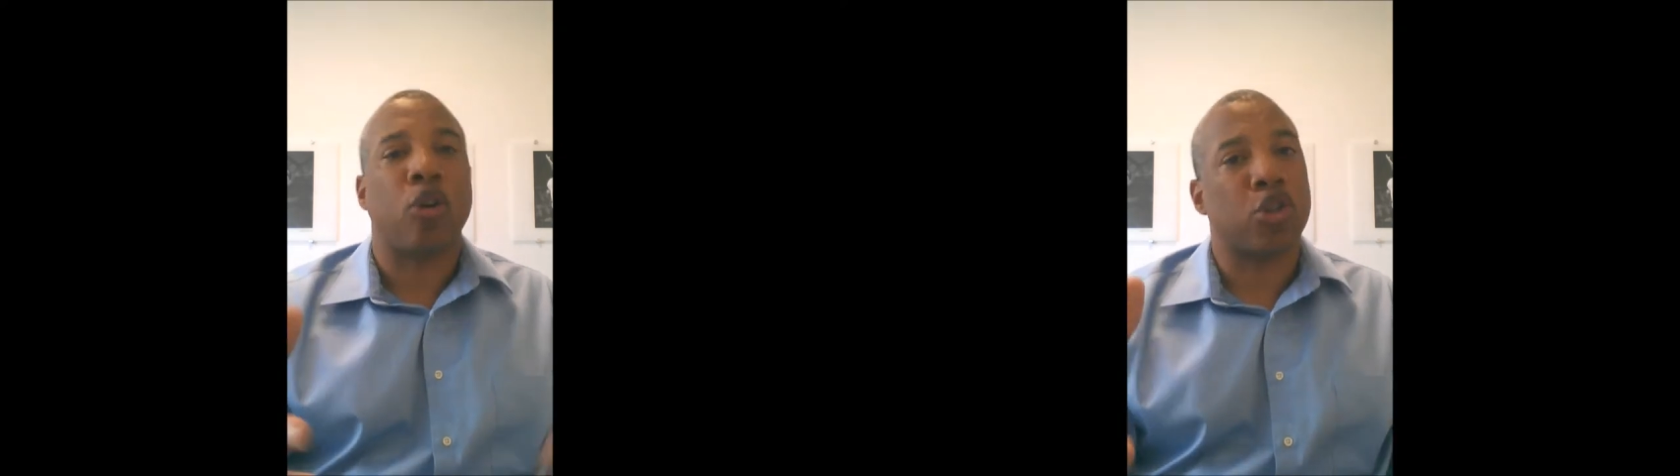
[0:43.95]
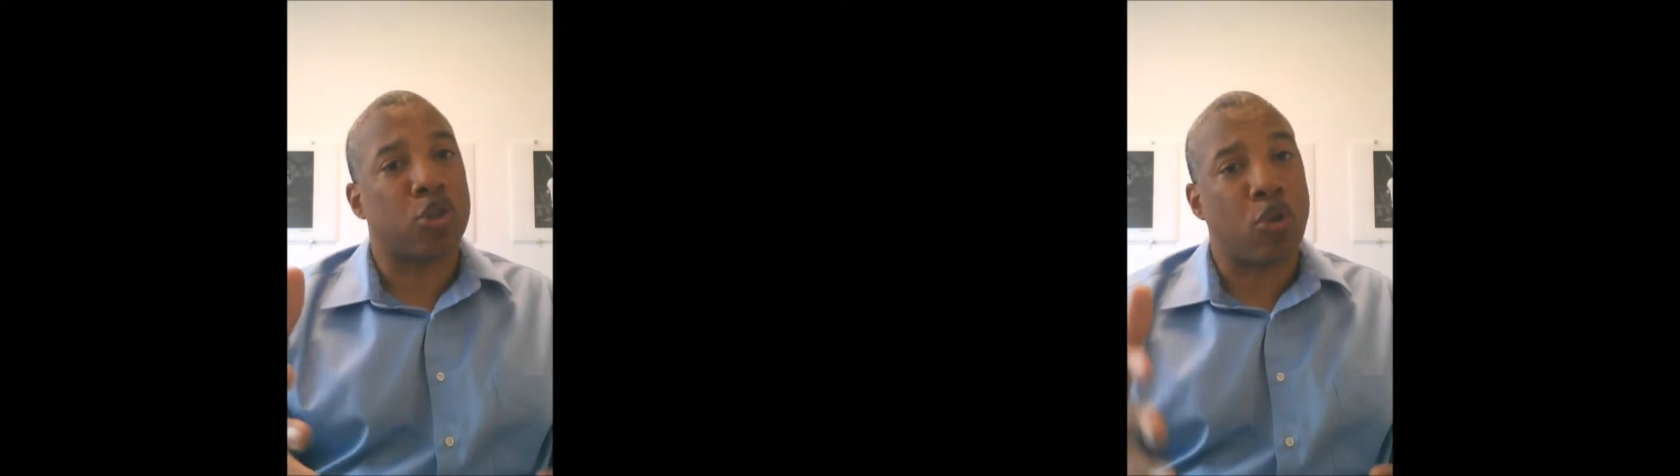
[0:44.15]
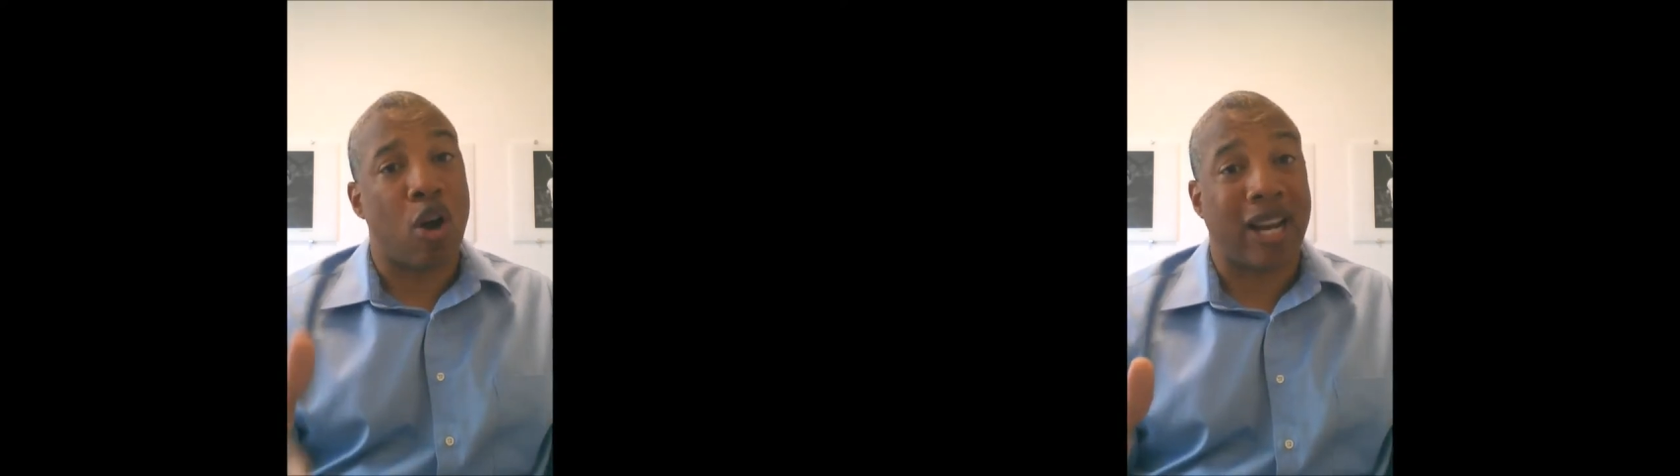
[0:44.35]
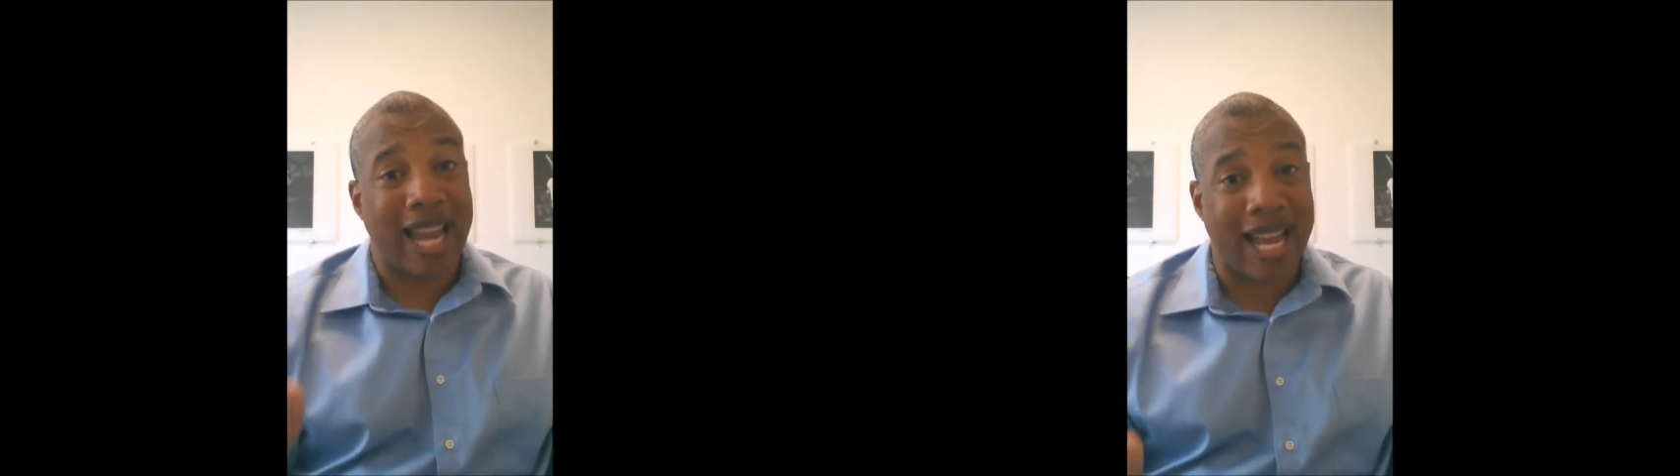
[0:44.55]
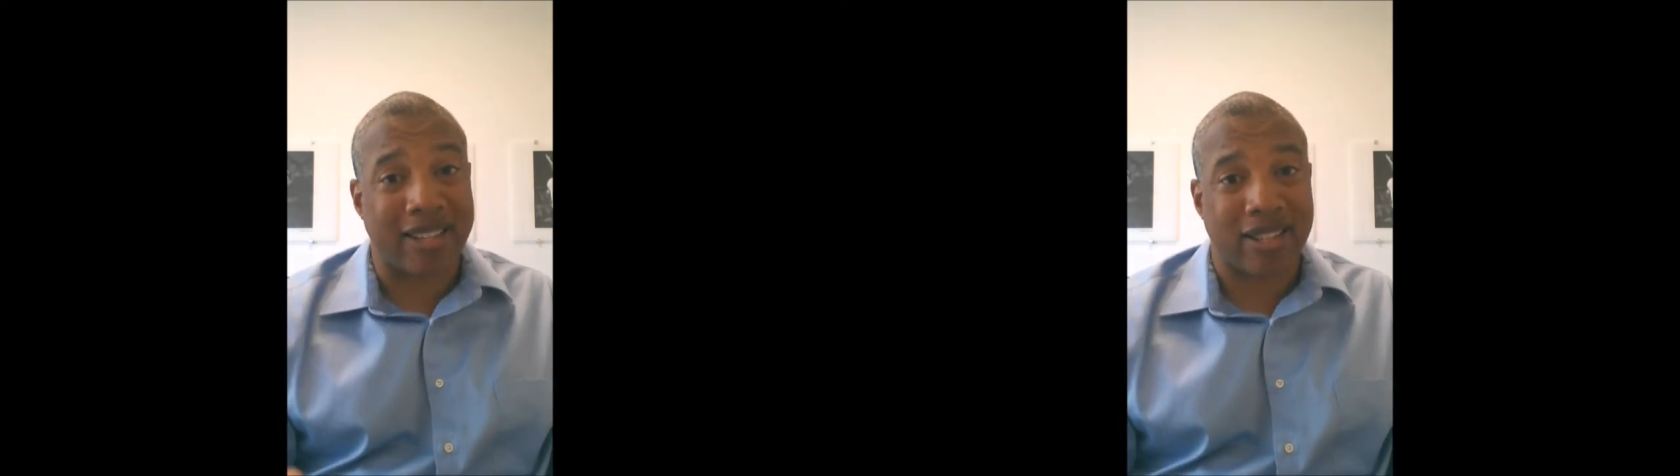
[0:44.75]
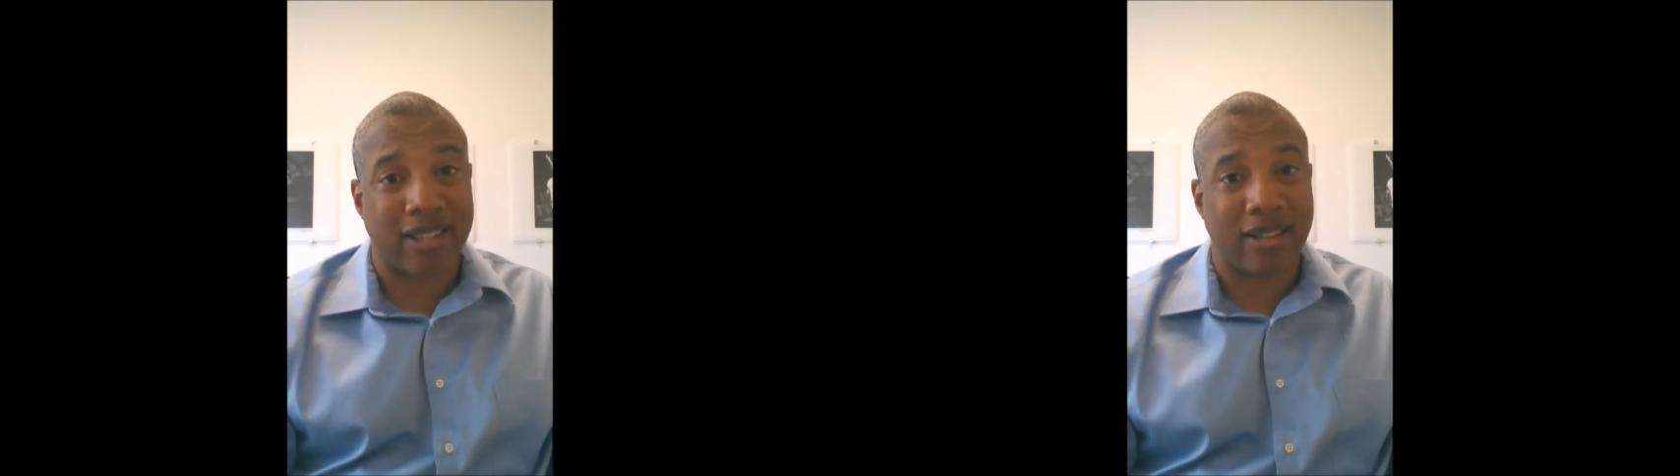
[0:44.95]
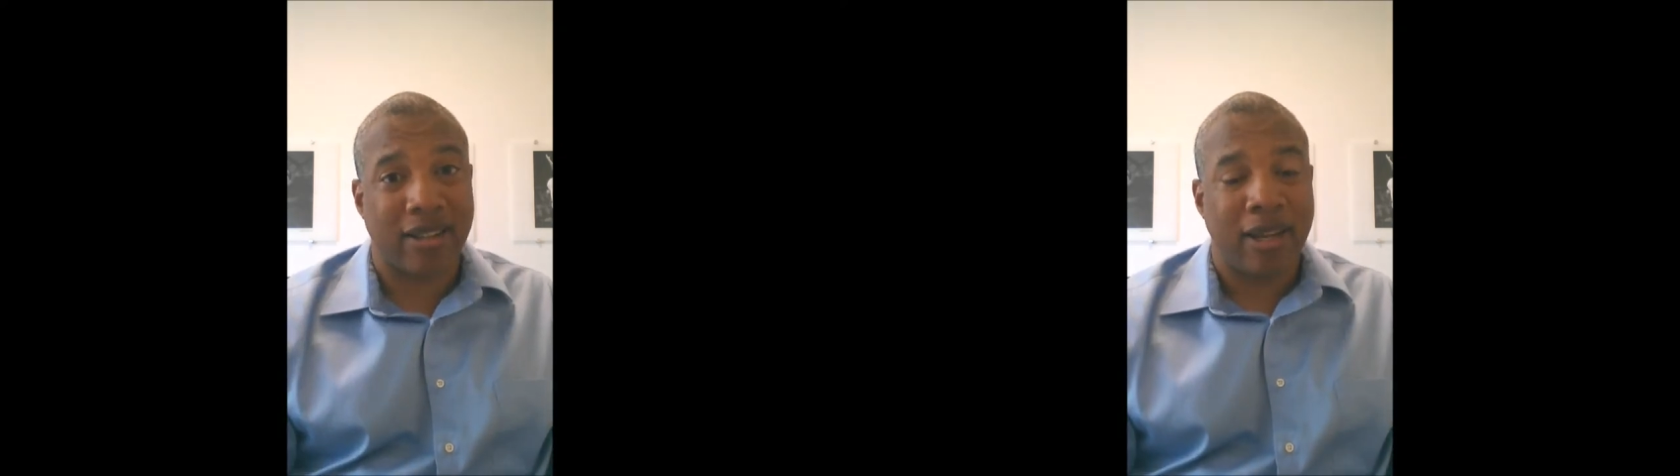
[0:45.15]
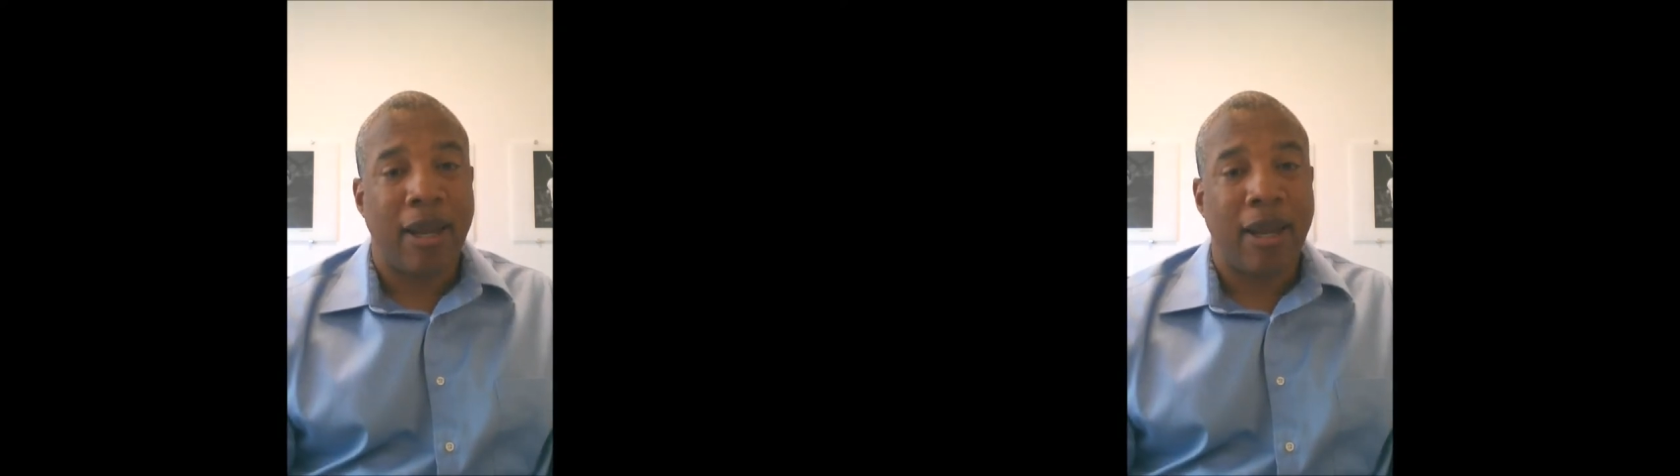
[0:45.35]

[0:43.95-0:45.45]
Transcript: or strongest.